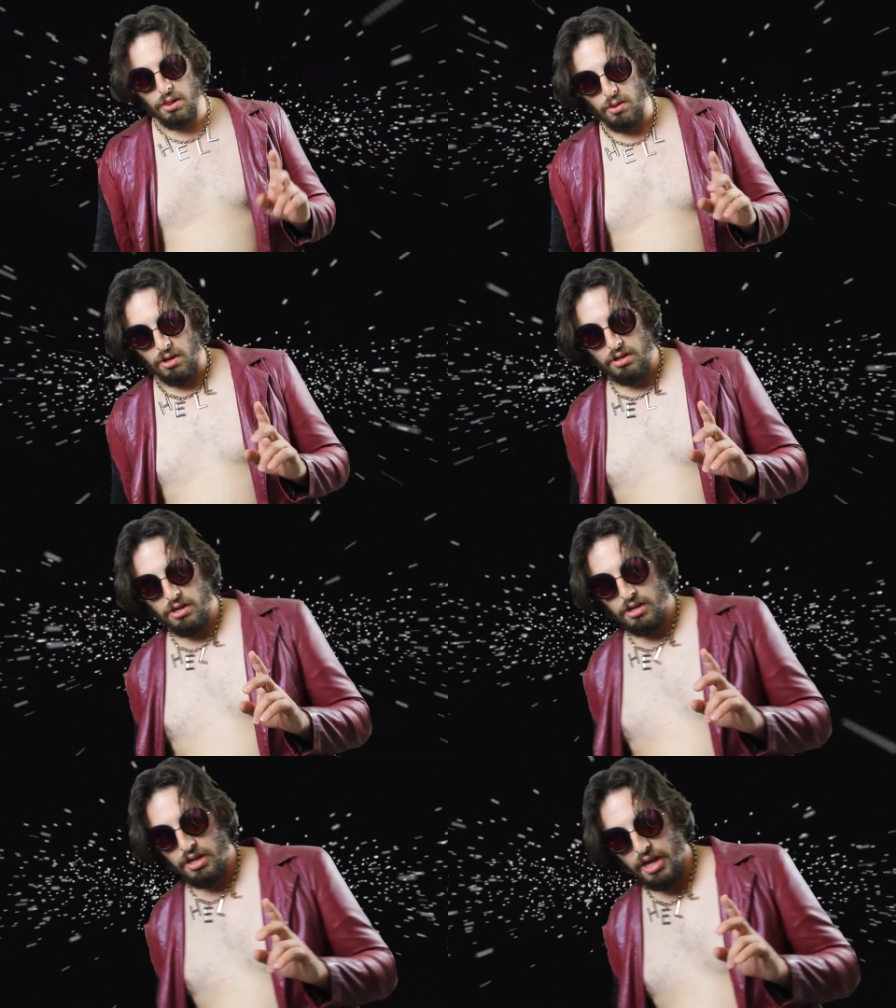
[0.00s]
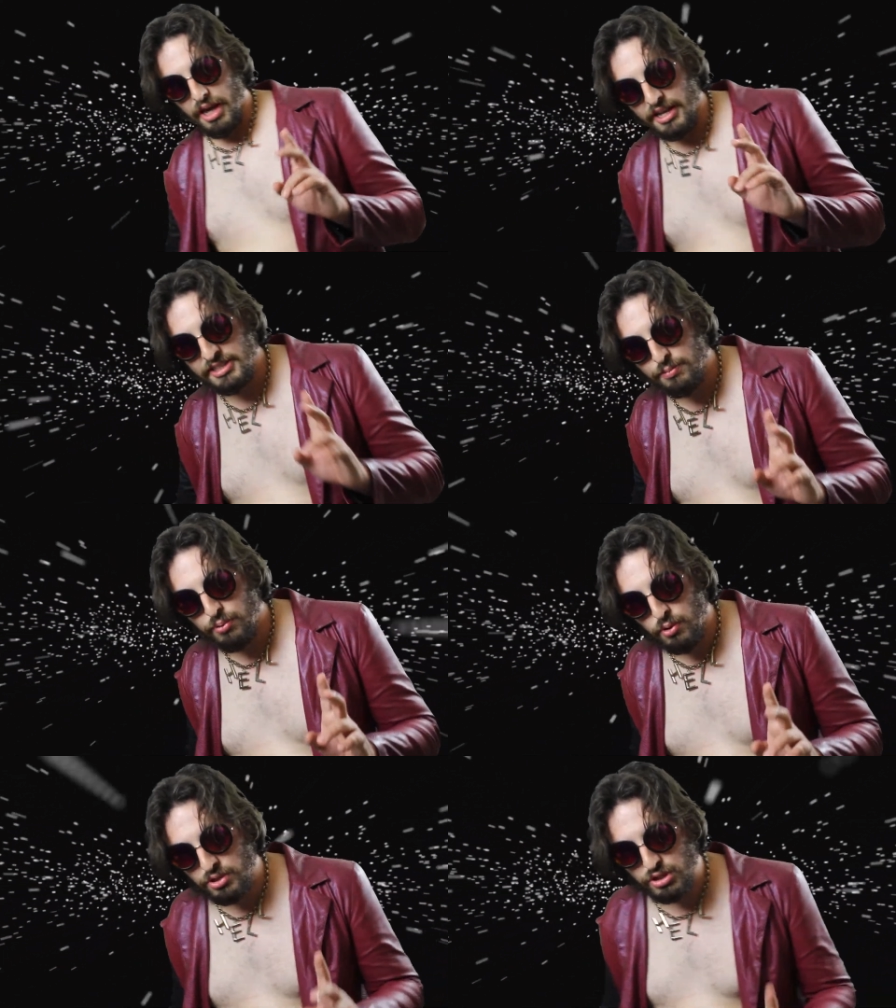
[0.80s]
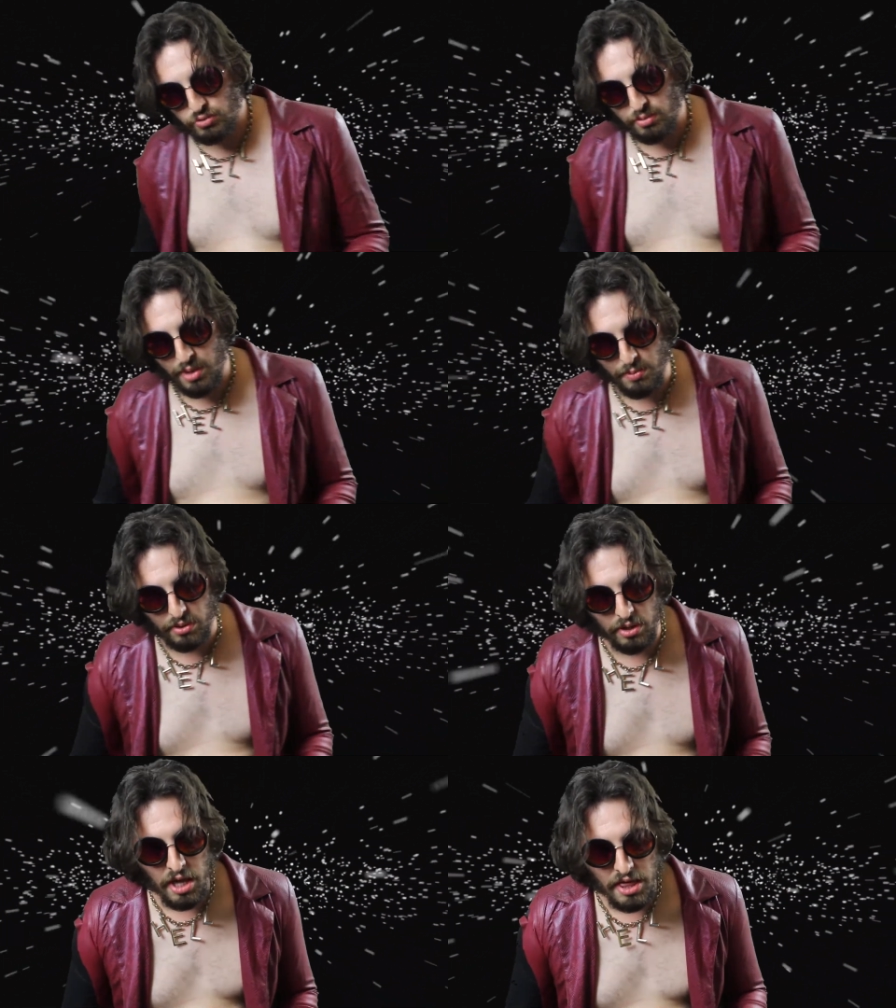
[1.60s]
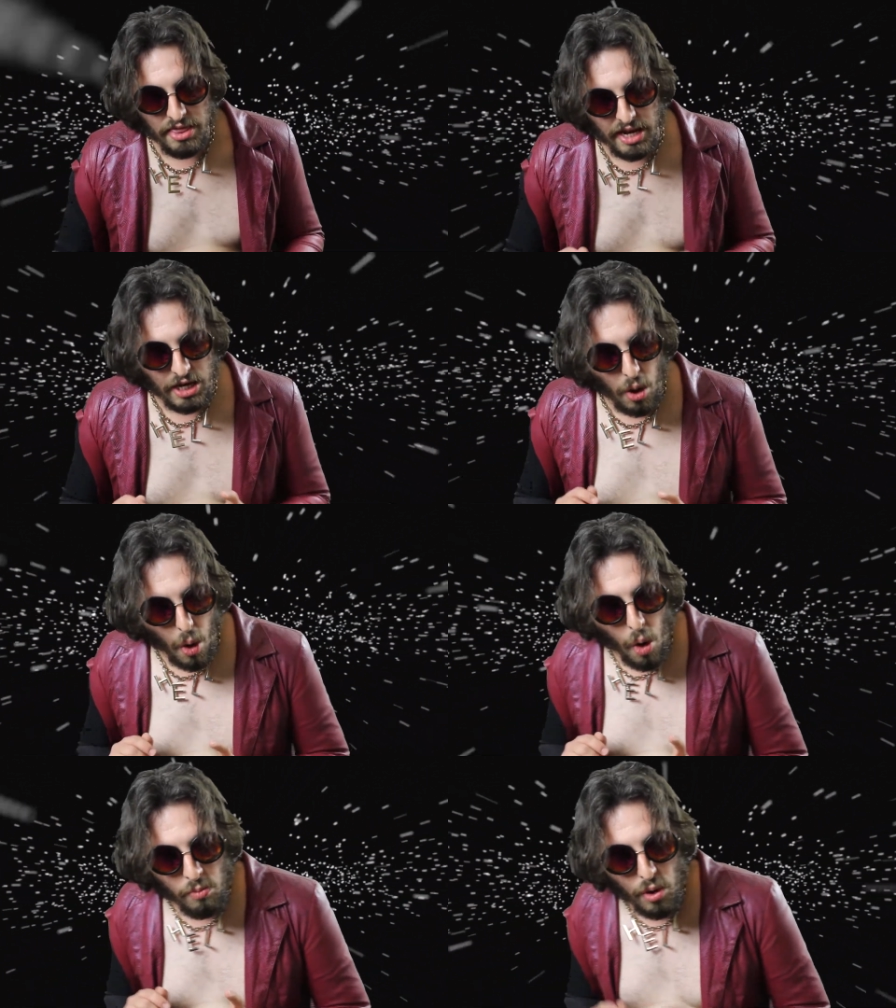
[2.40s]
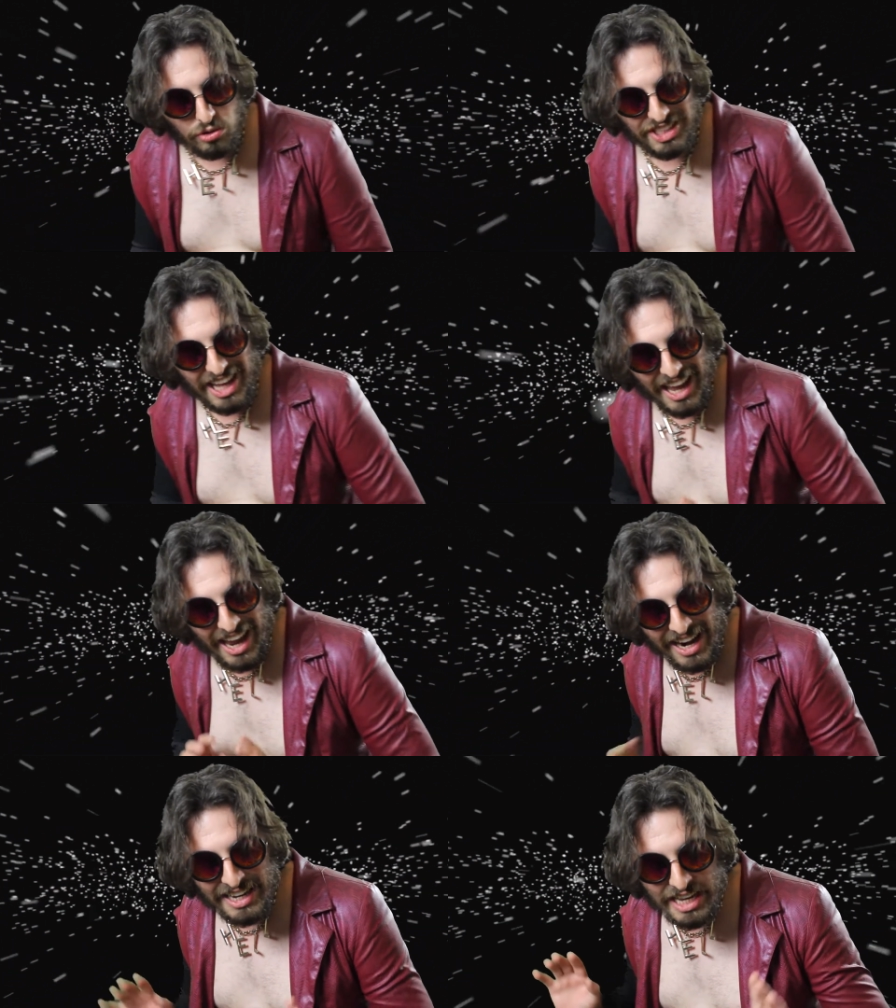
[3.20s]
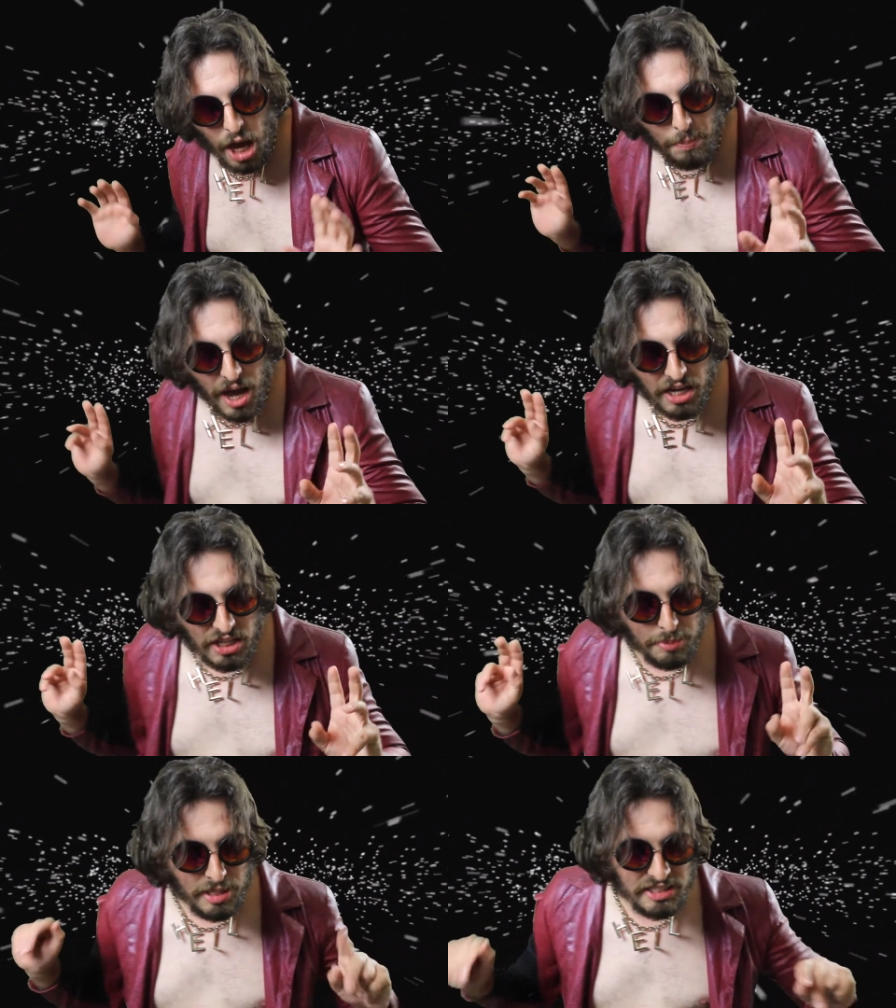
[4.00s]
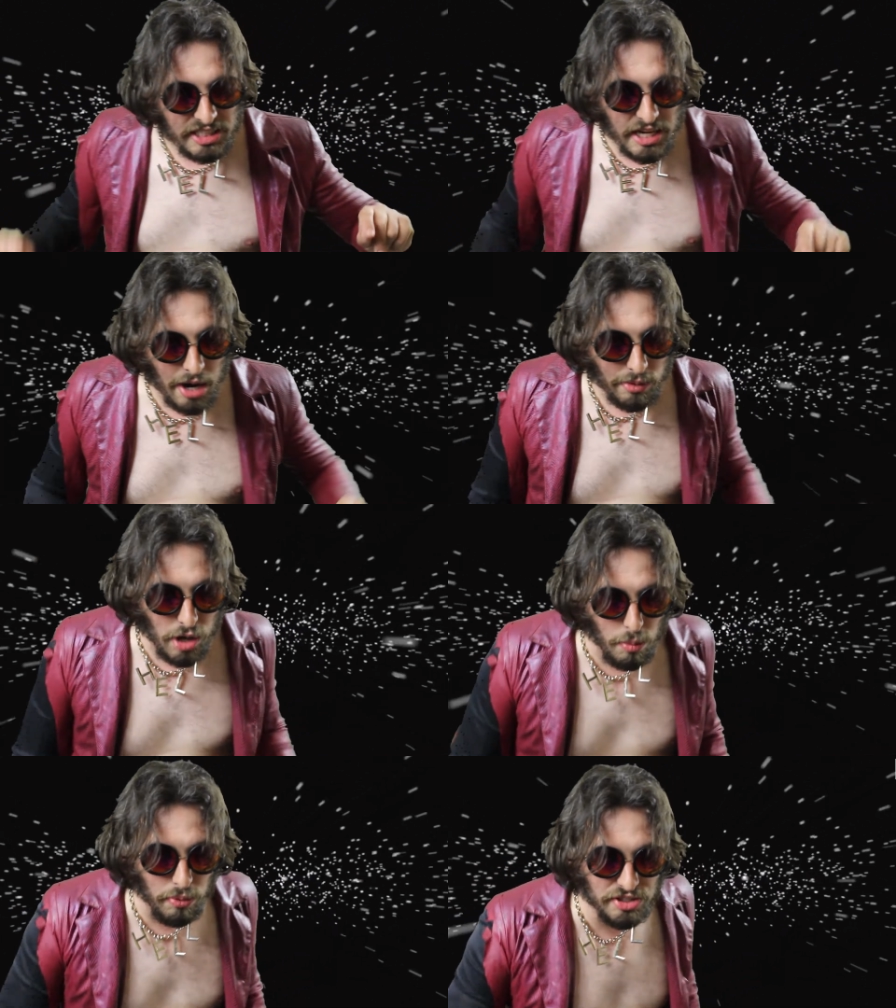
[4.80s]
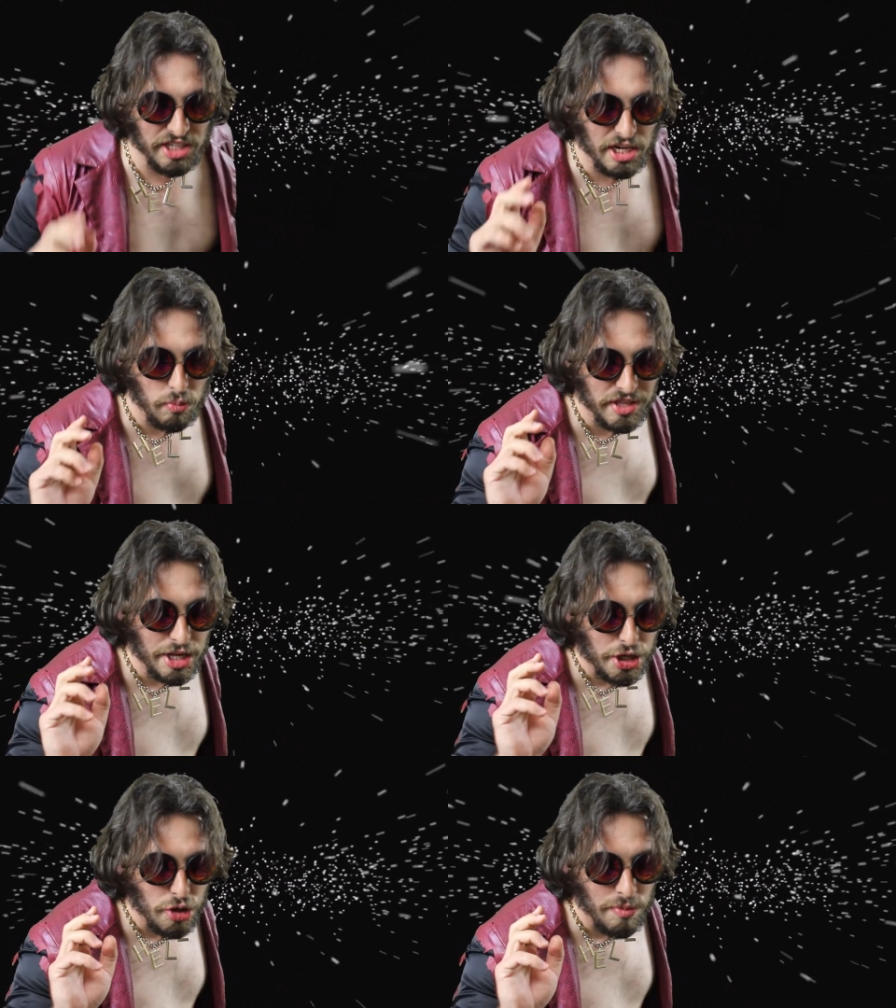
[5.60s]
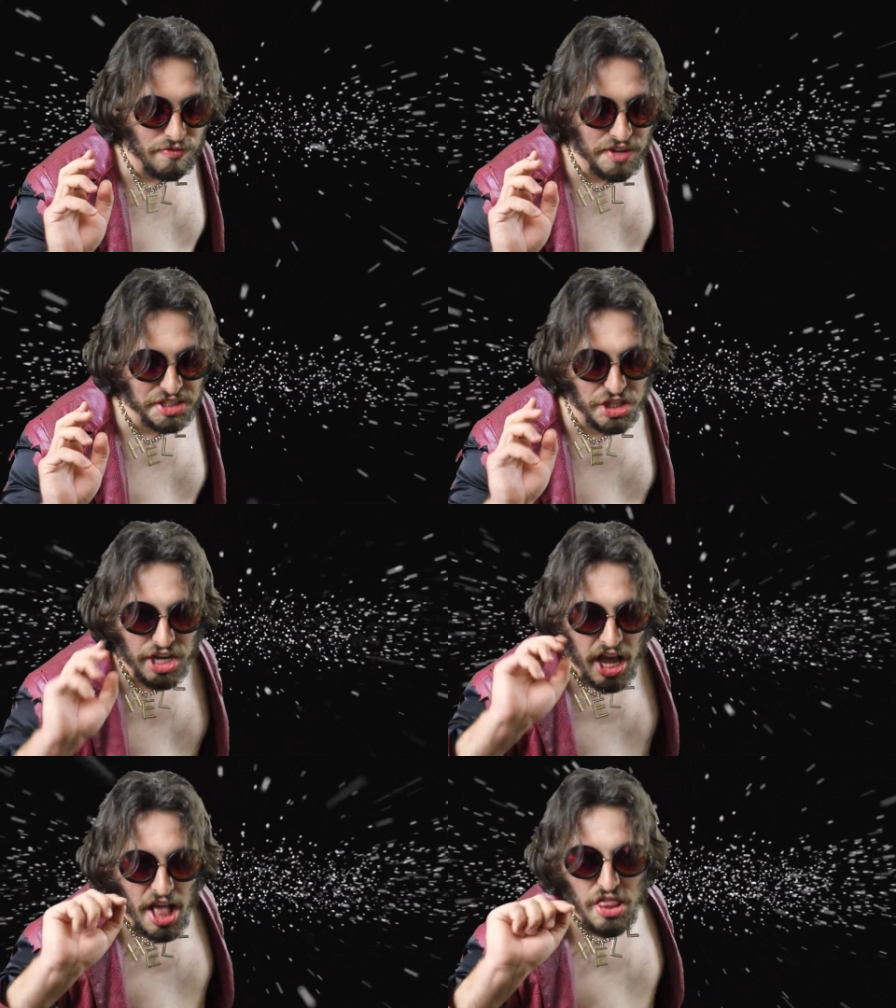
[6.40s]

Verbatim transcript: Look, it's important to remember that in almost any apocalyptic scenario presented within human fiction,